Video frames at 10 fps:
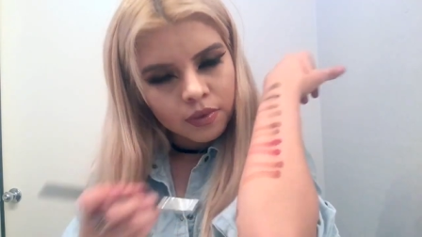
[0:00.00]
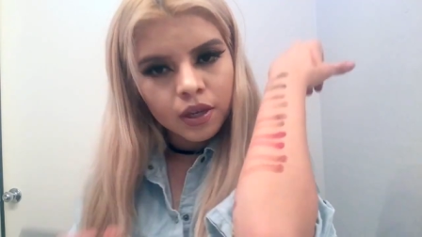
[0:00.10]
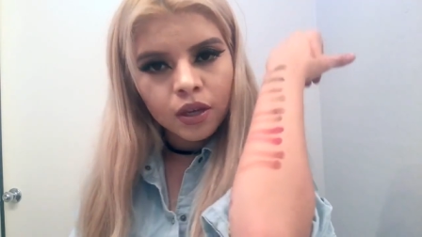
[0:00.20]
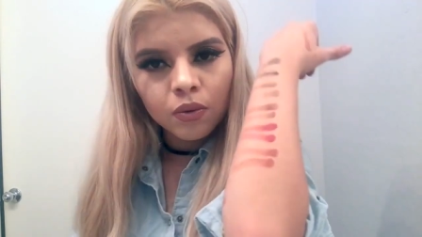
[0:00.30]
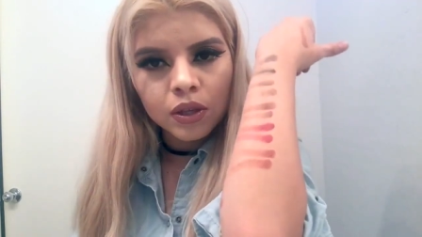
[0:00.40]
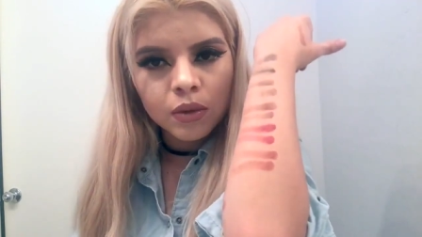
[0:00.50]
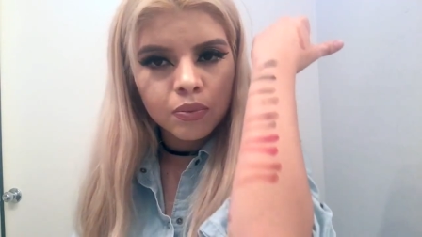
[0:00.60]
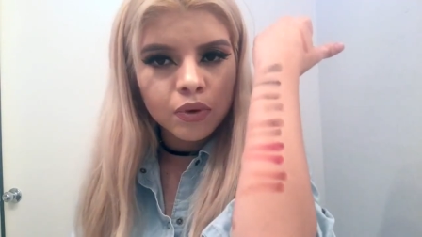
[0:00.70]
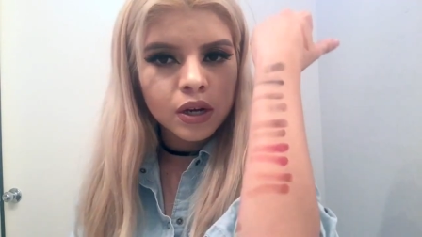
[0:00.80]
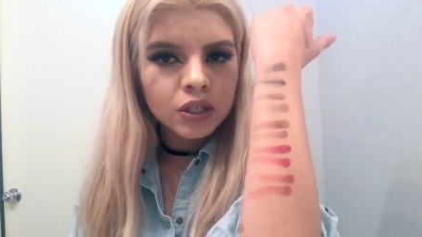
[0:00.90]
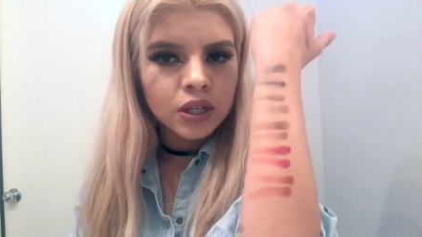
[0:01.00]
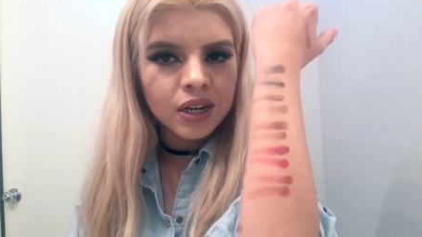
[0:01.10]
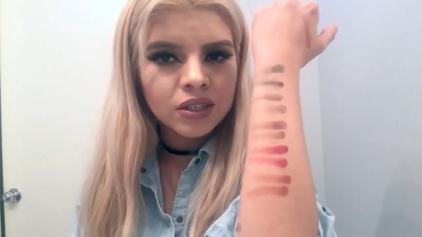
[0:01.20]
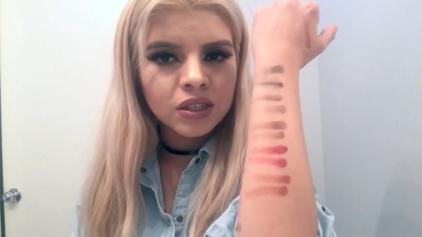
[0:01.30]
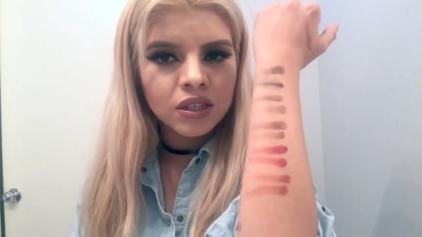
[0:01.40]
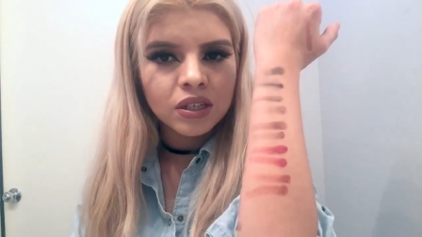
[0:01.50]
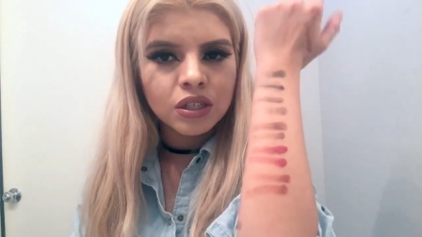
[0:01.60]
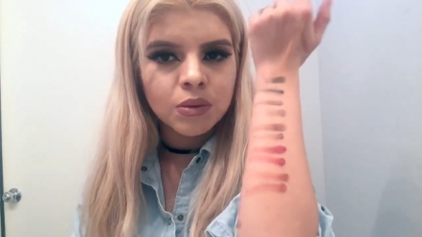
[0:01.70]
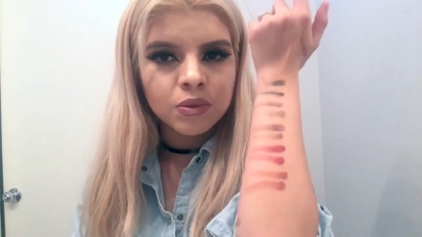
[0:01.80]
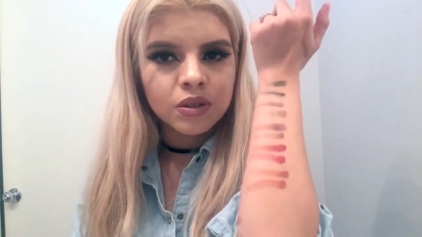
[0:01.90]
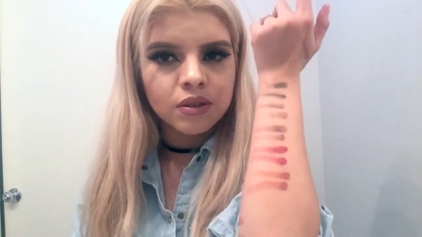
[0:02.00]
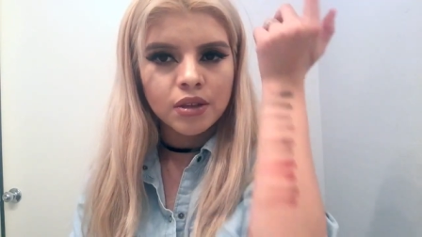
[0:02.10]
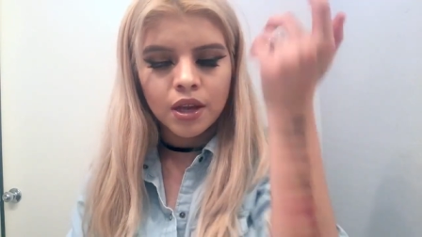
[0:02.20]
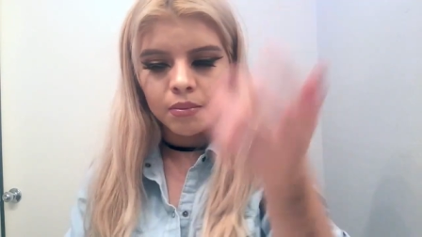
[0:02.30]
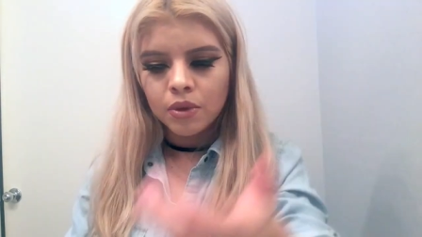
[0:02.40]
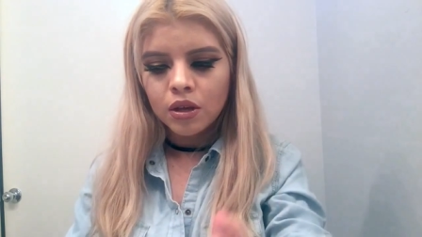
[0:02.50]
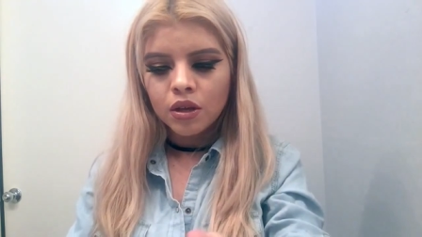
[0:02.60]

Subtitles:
And with the brush, it actually looks almost the same.